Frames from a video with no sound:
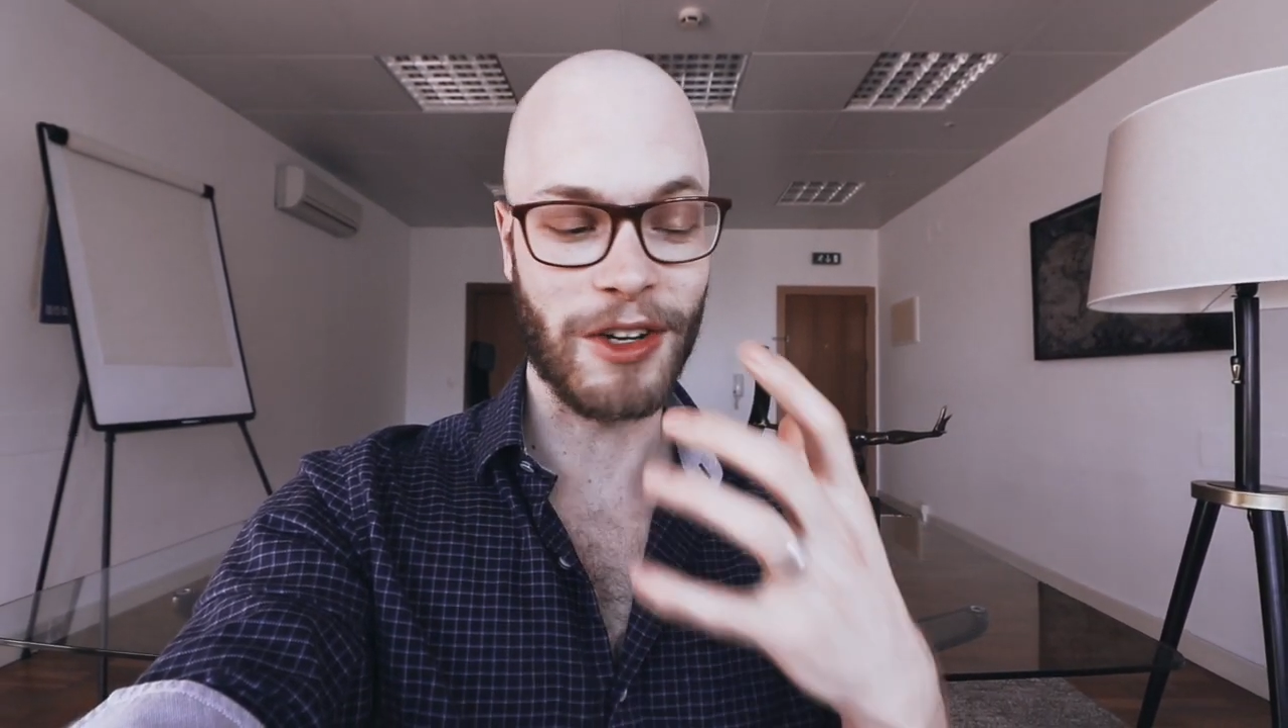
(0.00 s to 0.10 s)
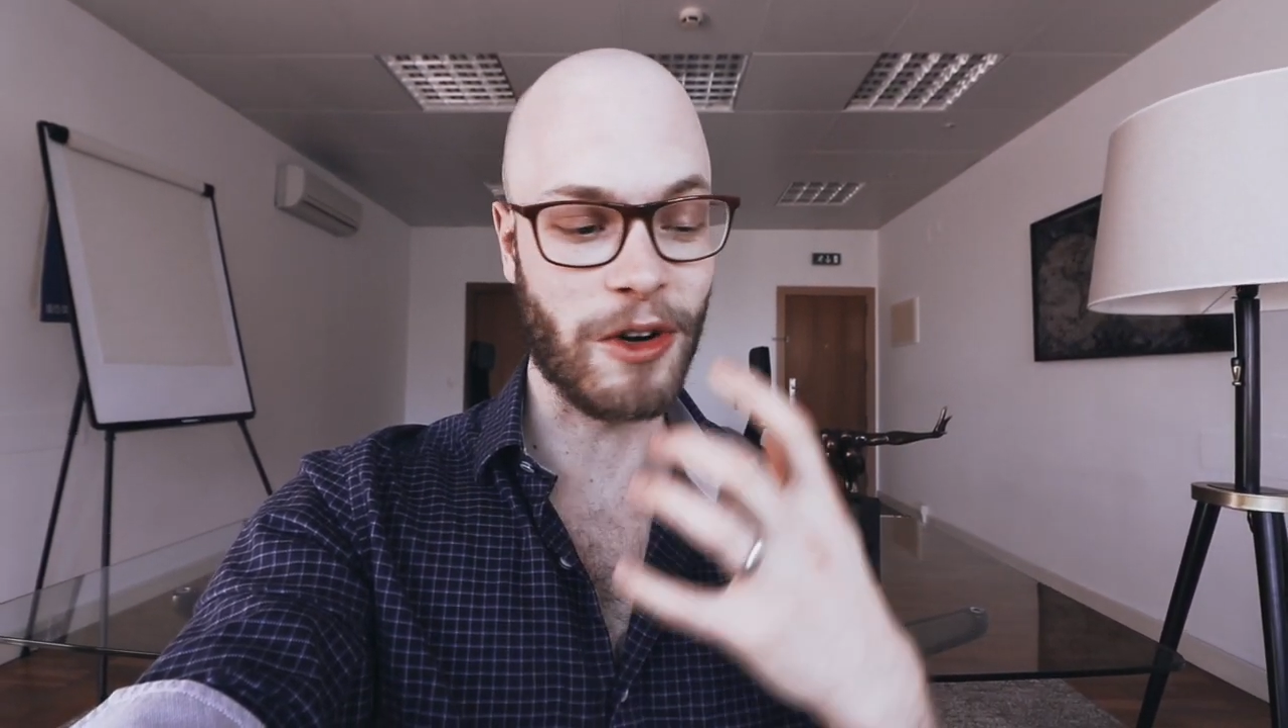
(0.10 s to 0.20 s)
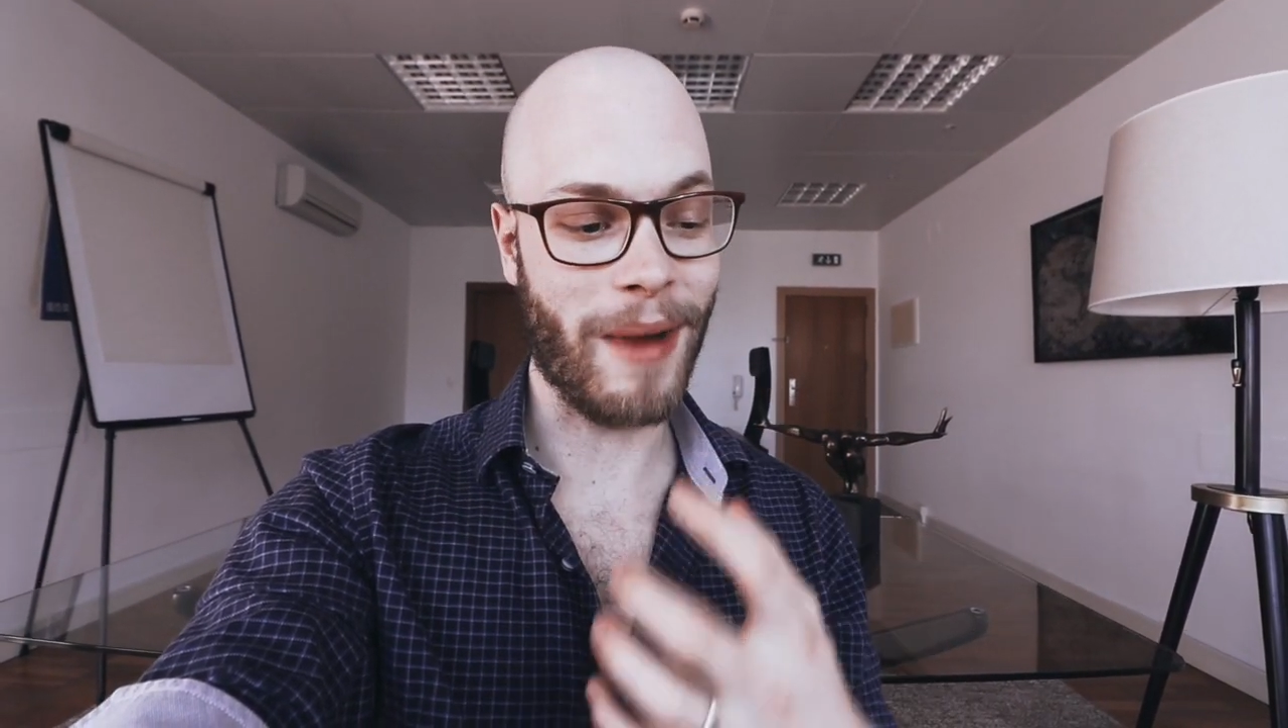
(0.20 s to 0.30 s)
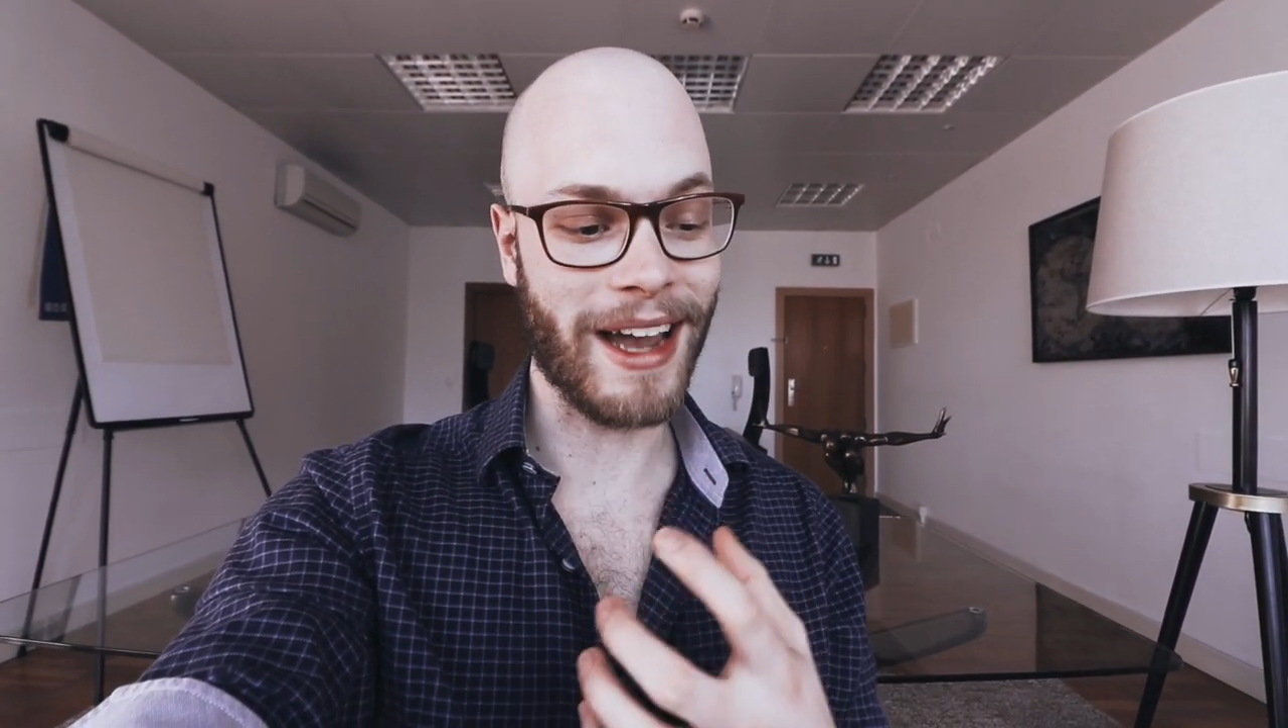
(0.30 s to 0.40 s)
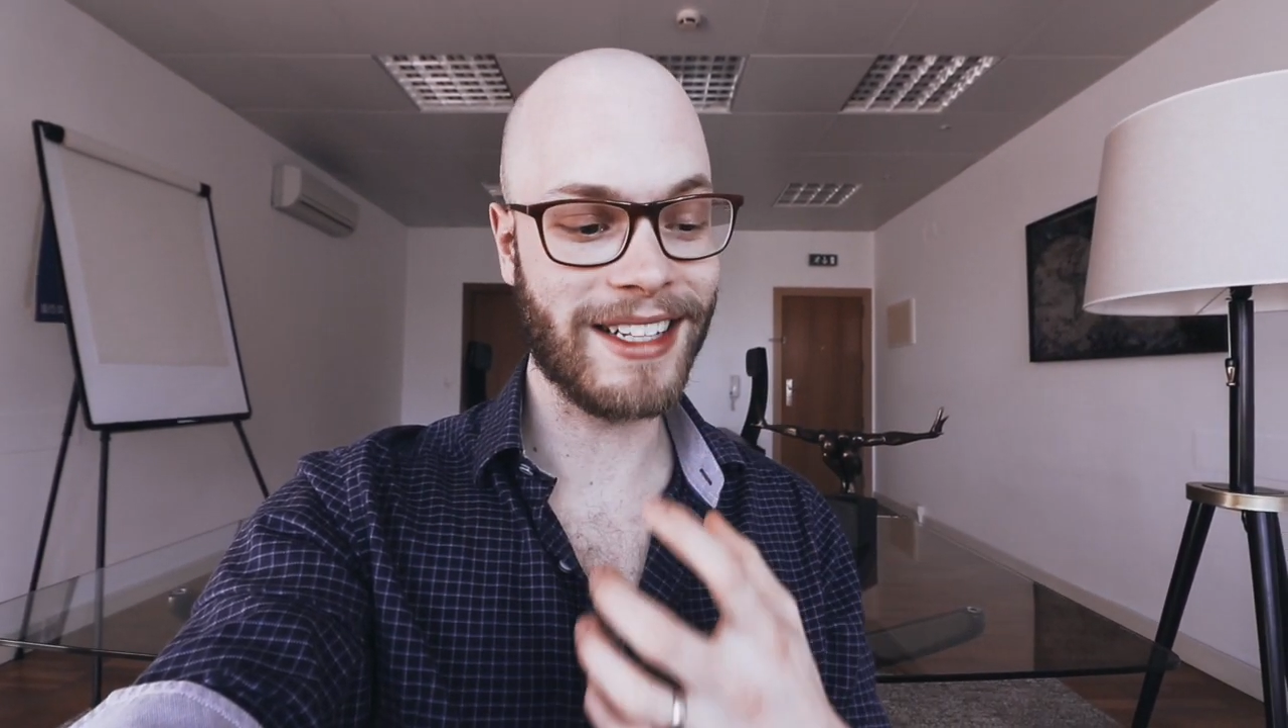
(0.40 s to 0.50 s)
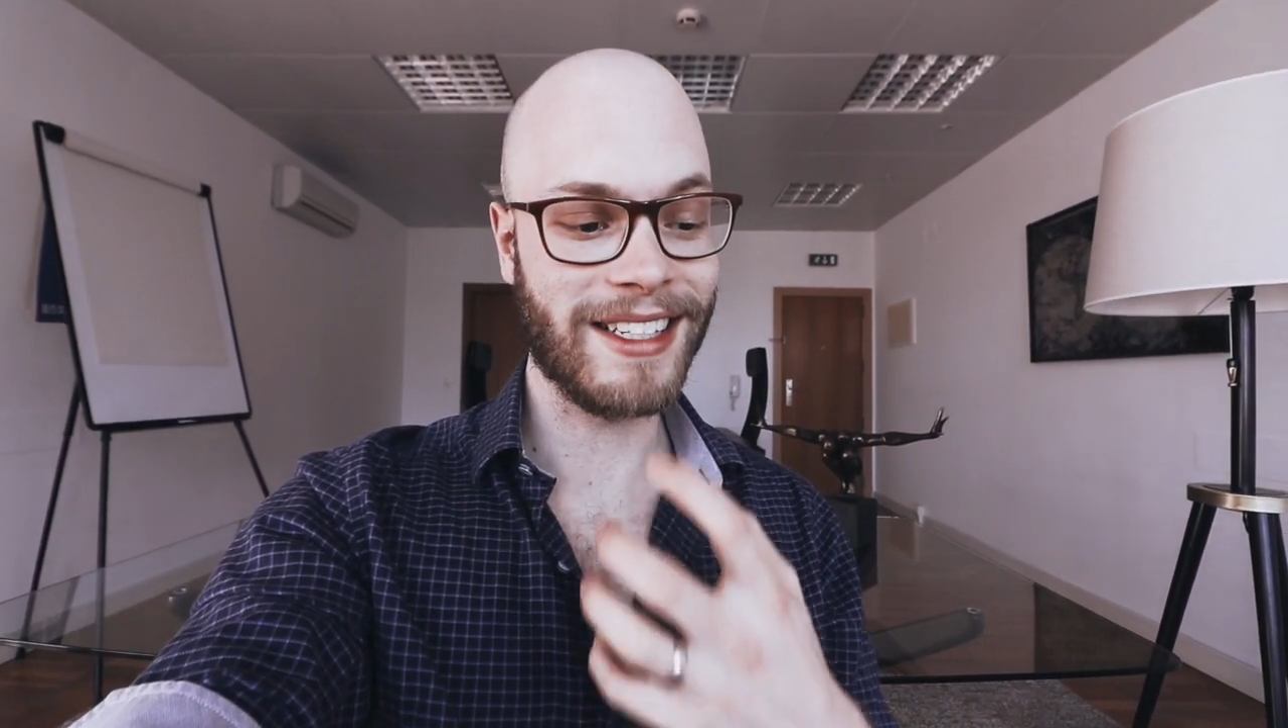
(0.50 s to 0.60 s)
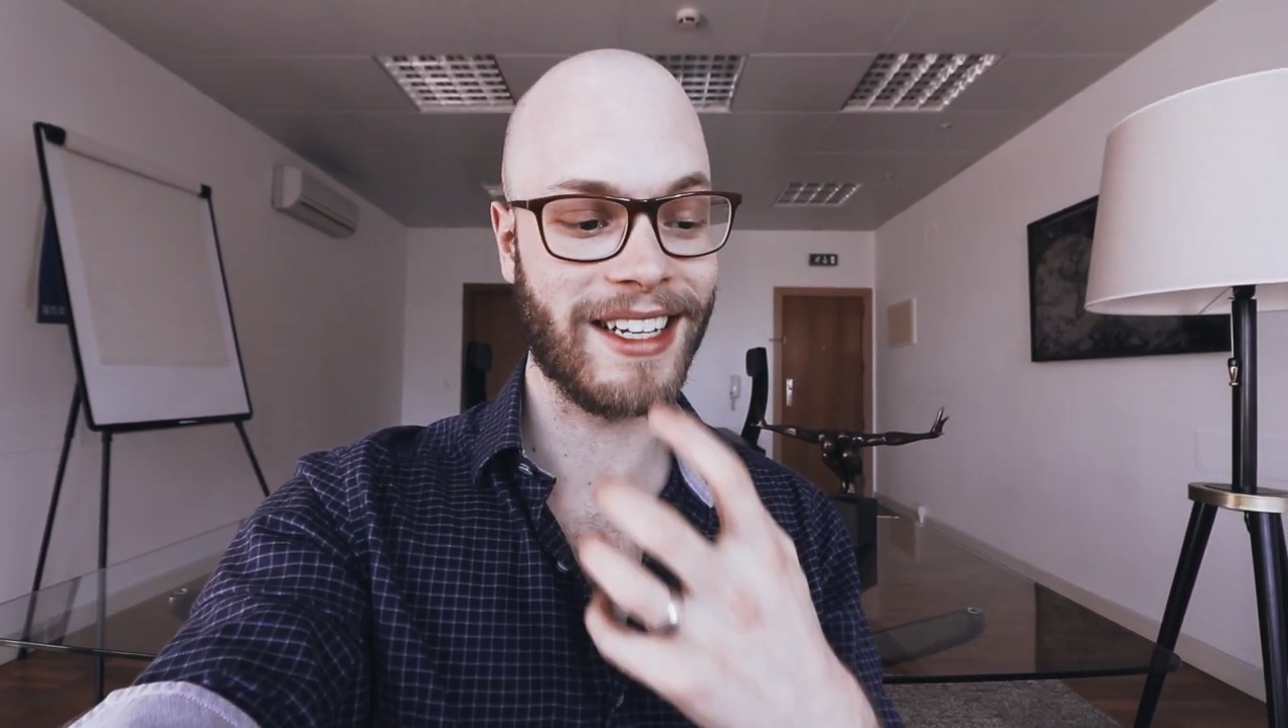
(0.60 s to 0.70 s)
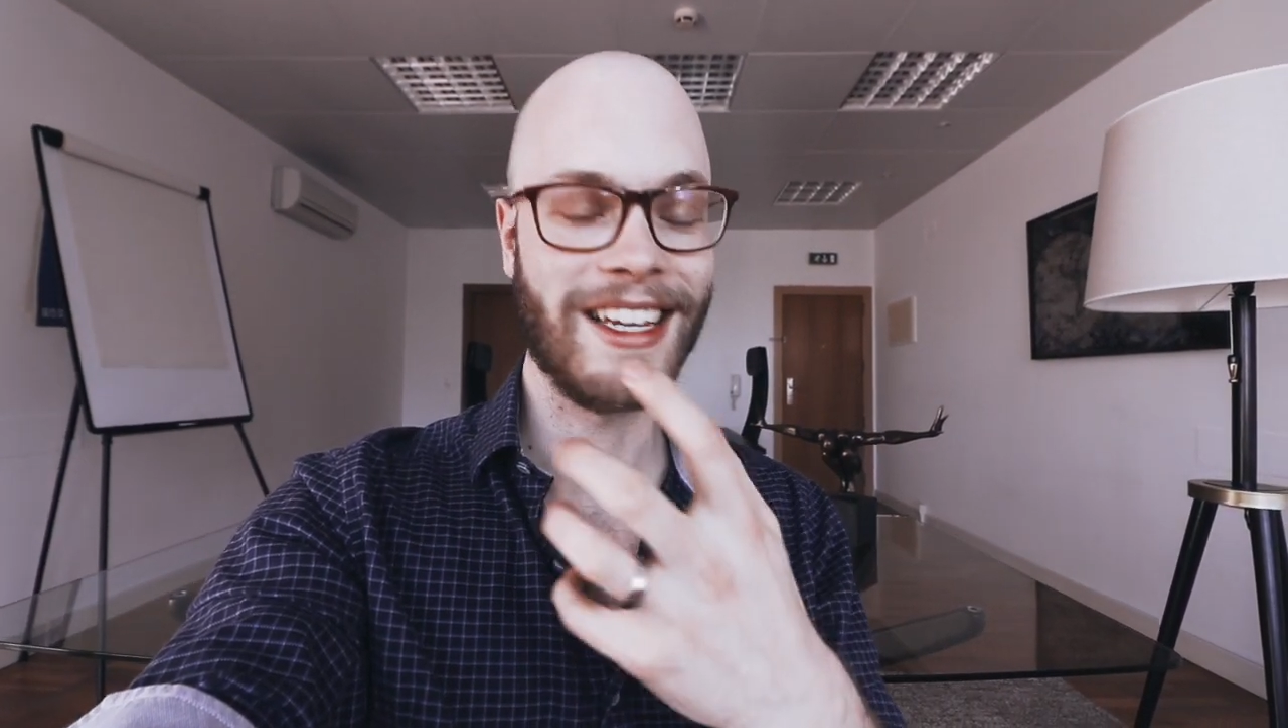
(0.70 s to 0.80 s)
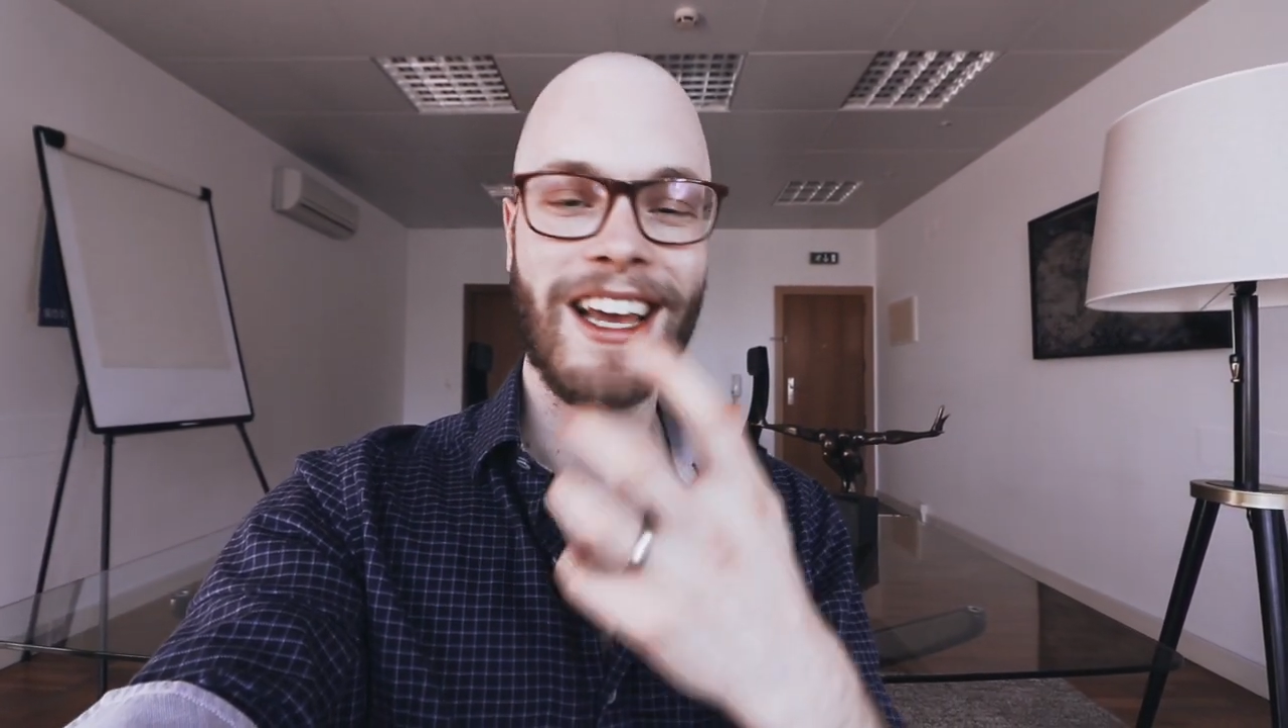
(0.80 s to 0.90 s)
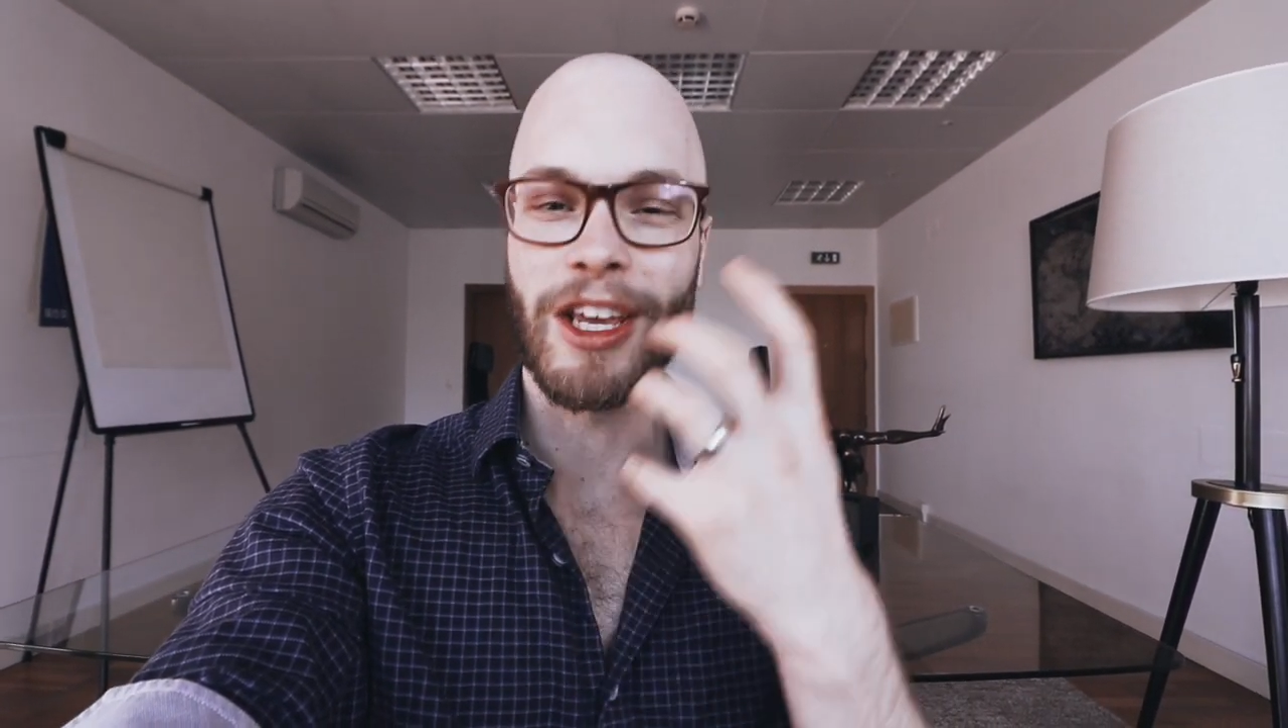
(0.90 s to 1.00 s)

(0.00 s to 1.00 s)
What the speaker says: Your mindset,